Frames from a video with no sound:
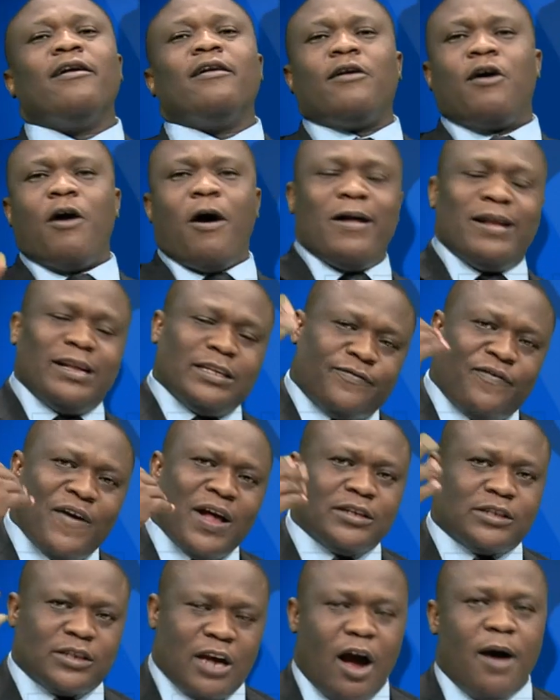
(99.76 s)
Gunners
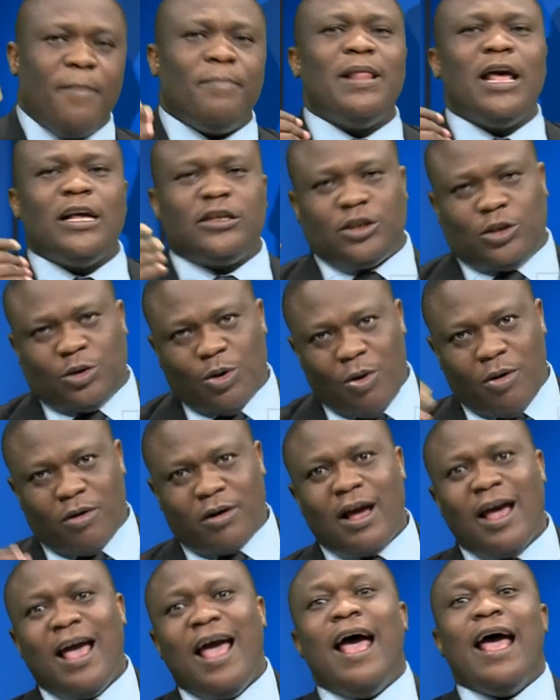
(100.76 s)
fans, come, let's
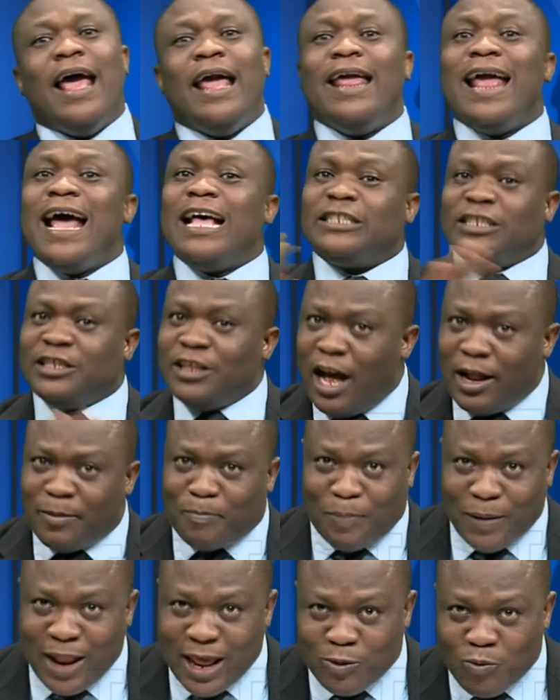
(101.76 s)
talk. He has
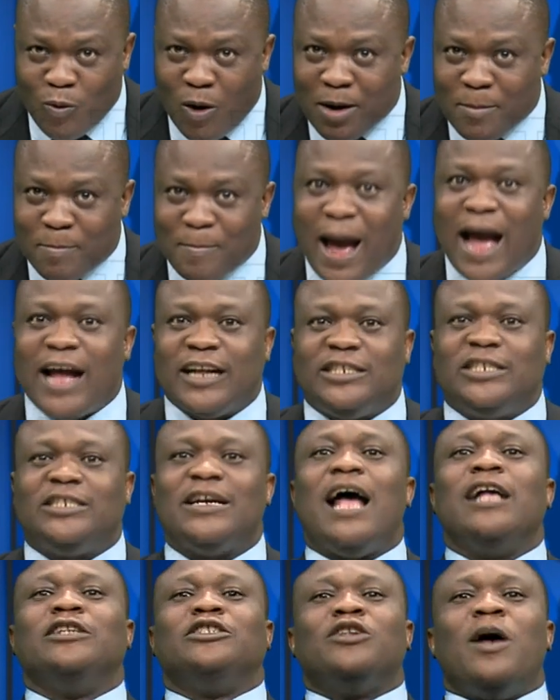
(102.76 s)
not played one
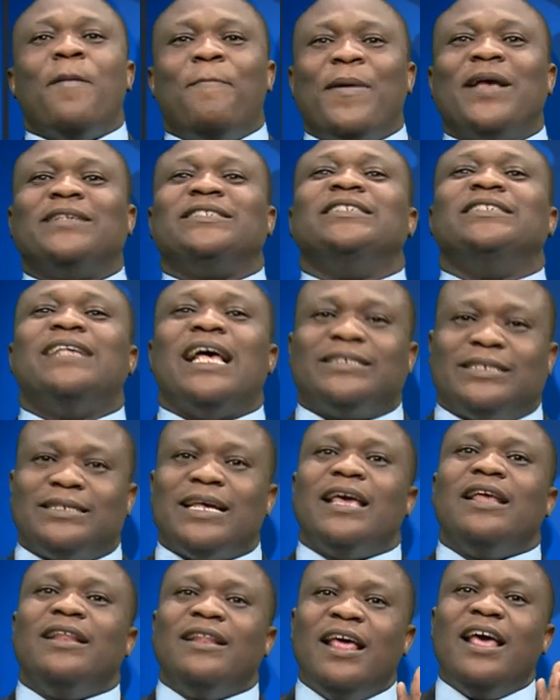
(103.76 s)
match, and some persons are
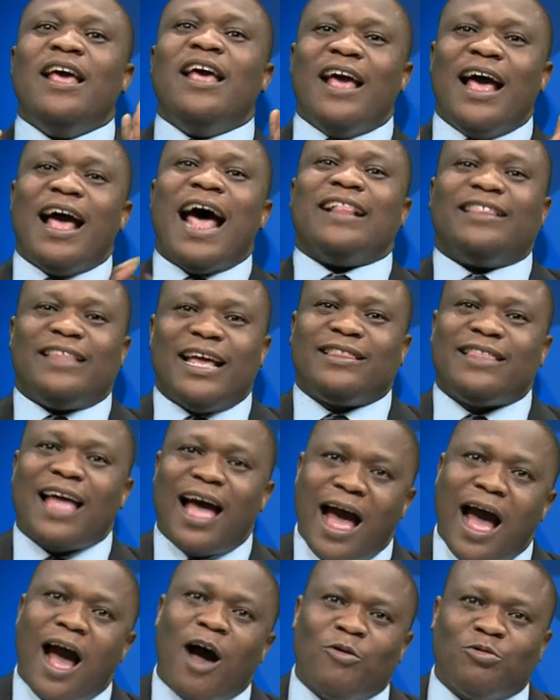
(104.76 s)
saying
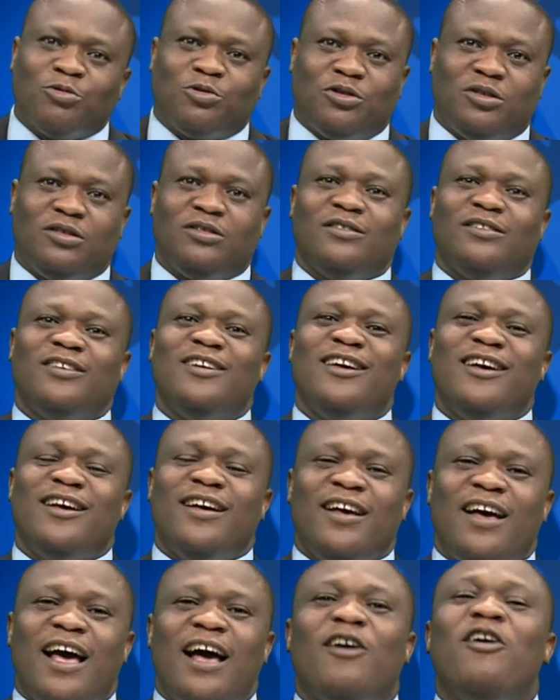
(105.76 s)
Arteta out.
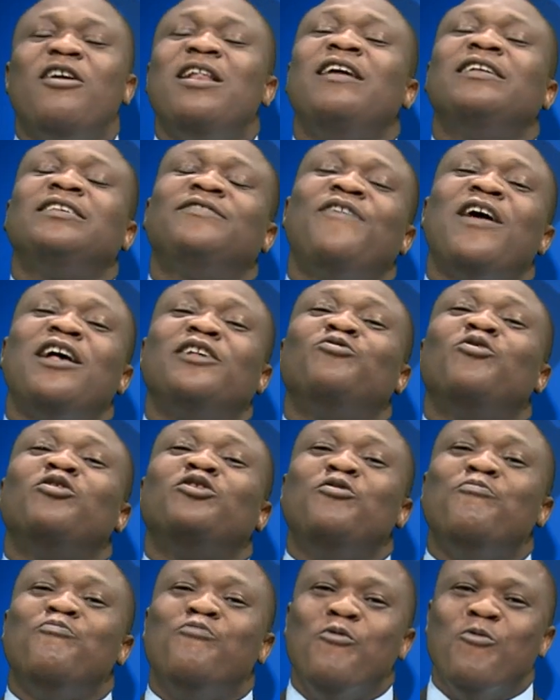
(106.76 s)
Gunners fans,
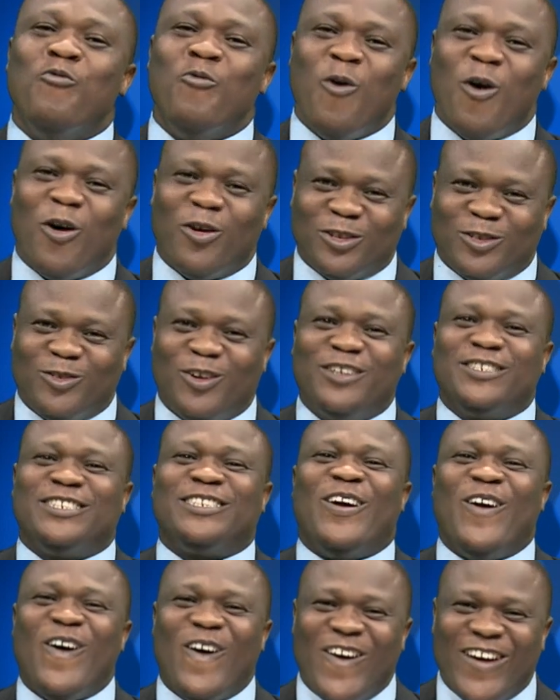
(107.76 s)
what do you want? What's
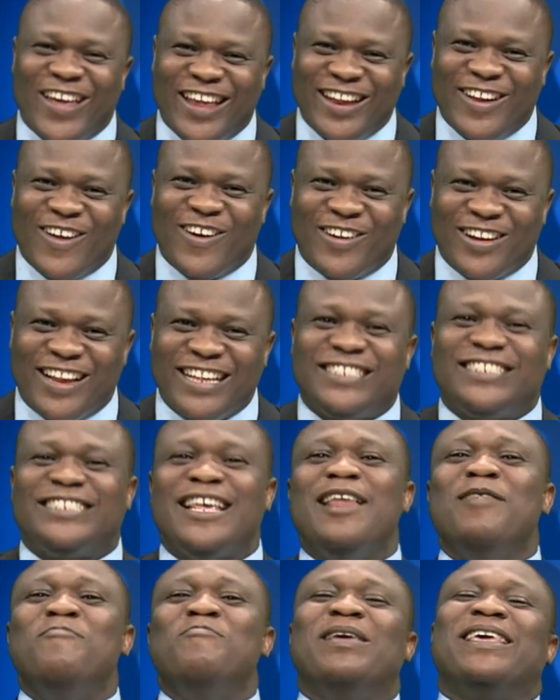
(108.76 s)
going on? They're
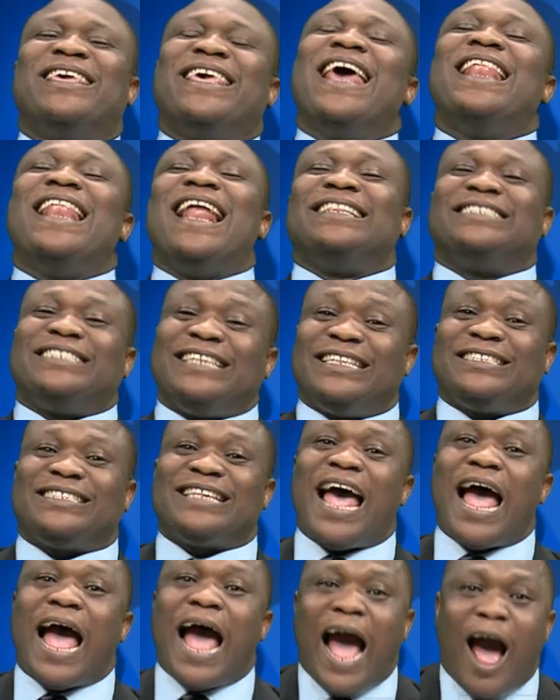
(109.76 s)
saying Mikel
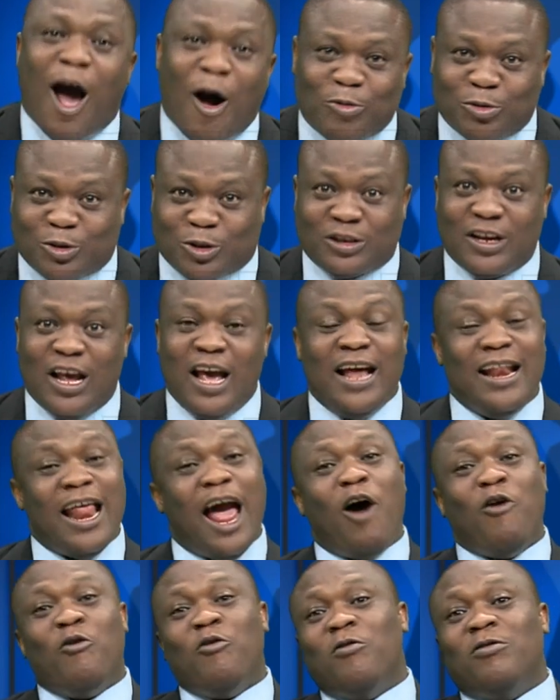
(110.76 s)
Arteta out.
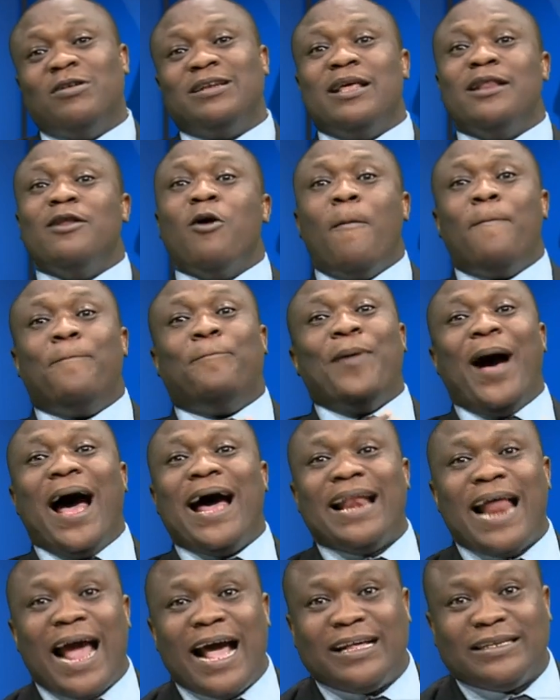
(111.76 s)
They're holding up
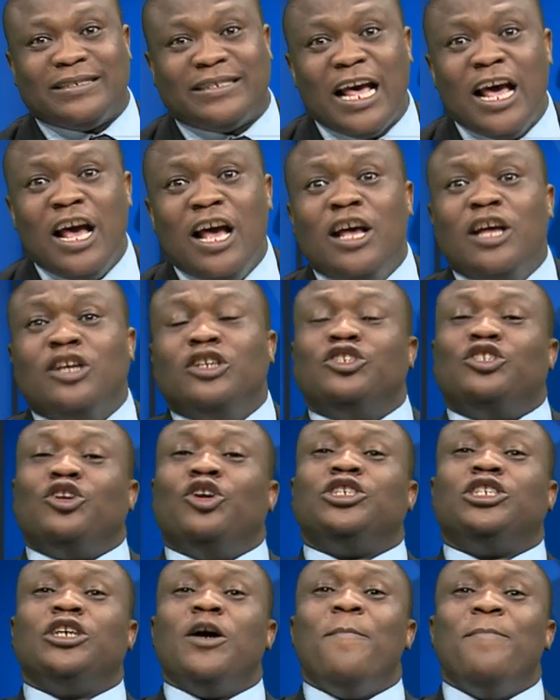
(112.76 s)
banners.
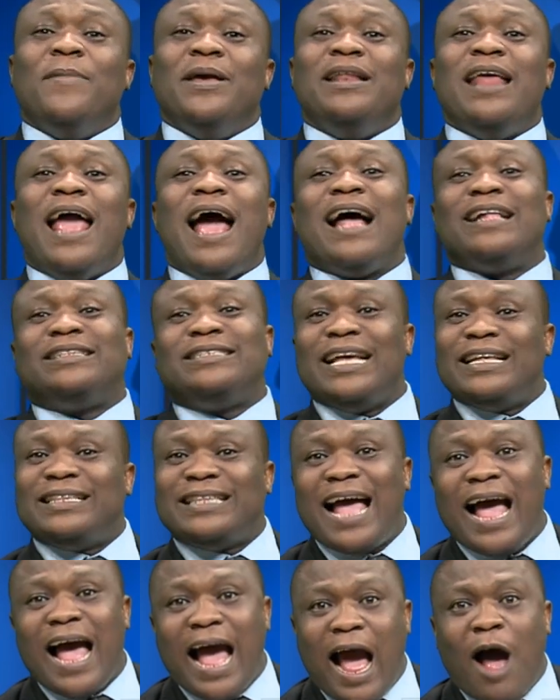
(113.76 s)
Social media,
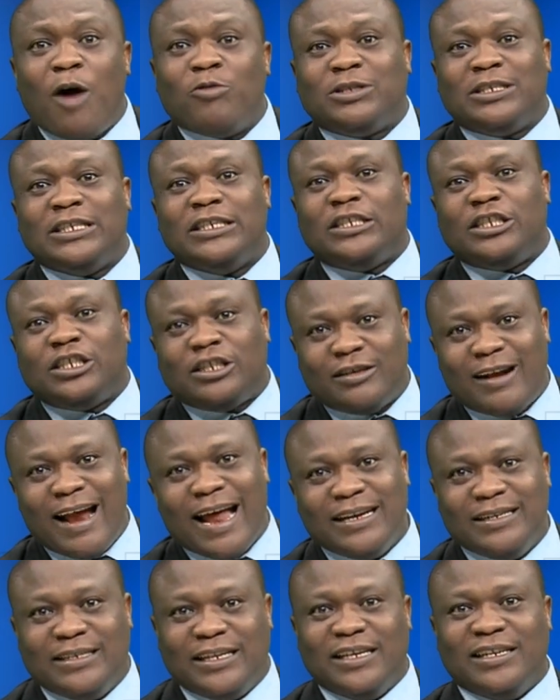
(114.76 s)
Arteta out is
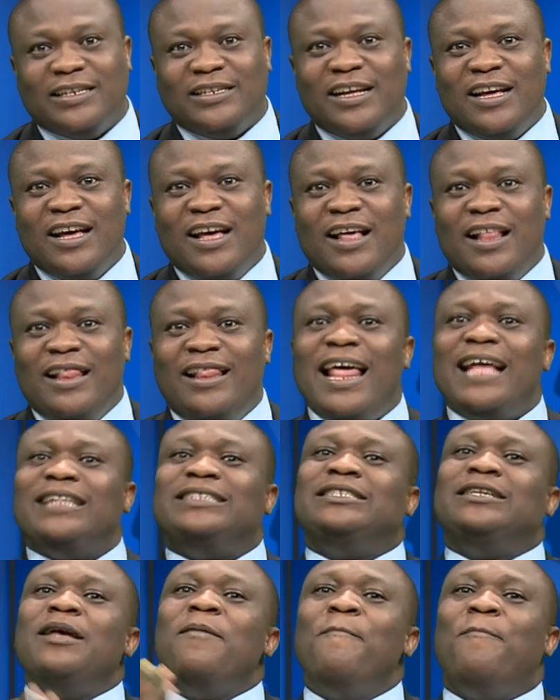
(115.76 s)
trending.
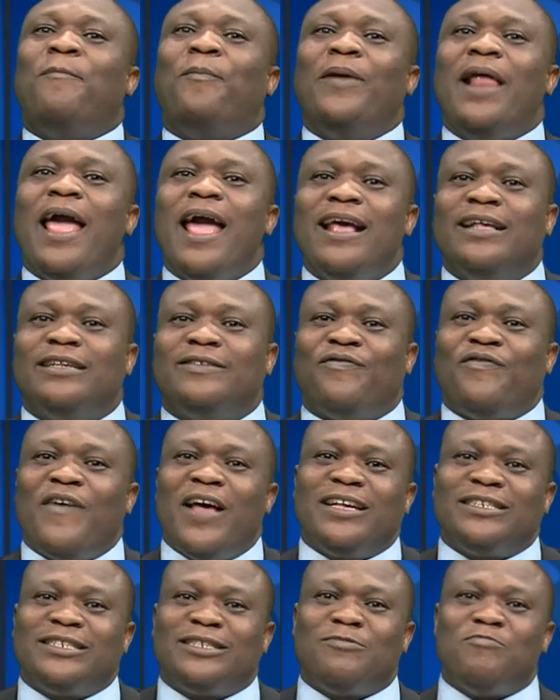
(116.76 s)
Let him play his
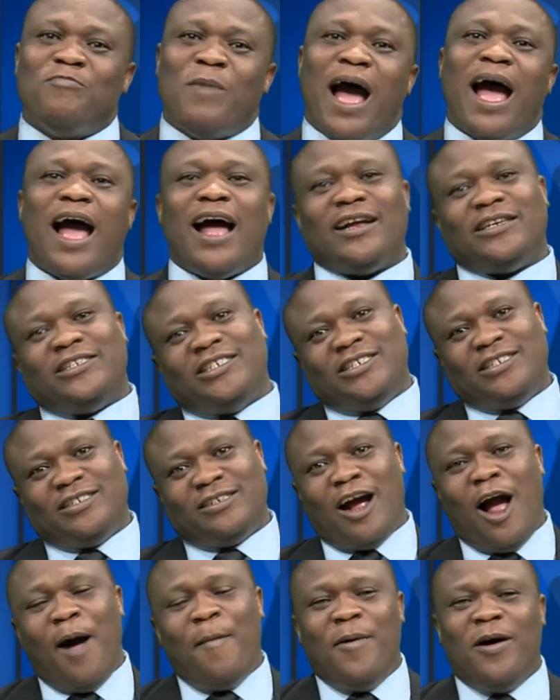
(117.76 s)
first match.
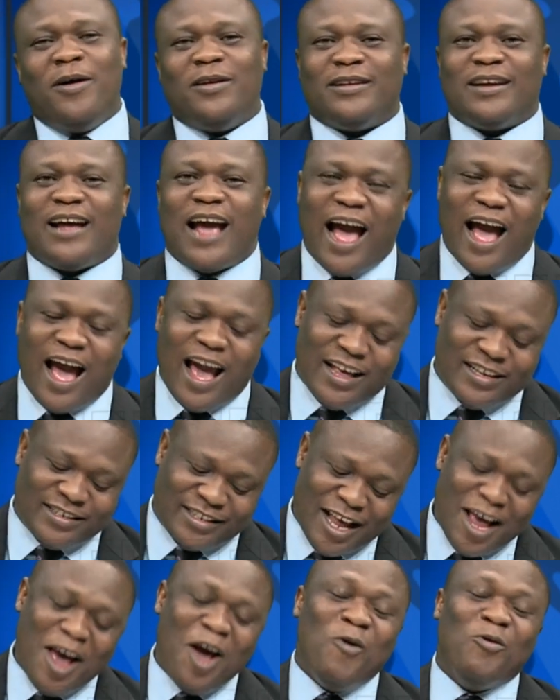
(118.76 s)
Come on,
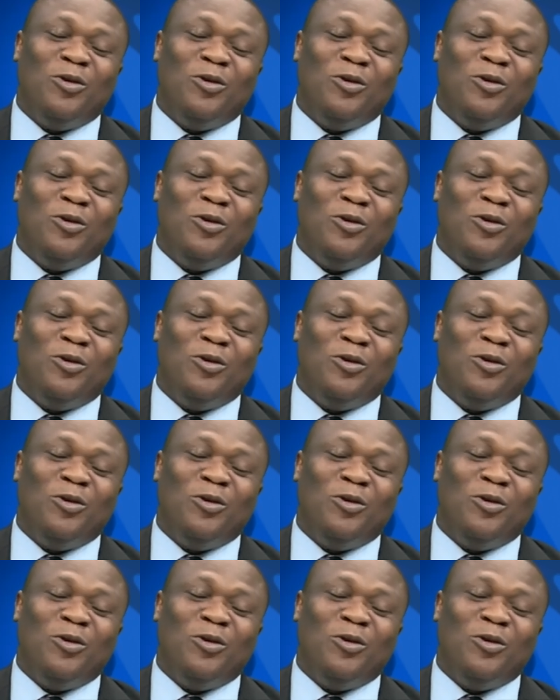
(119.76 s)
guys.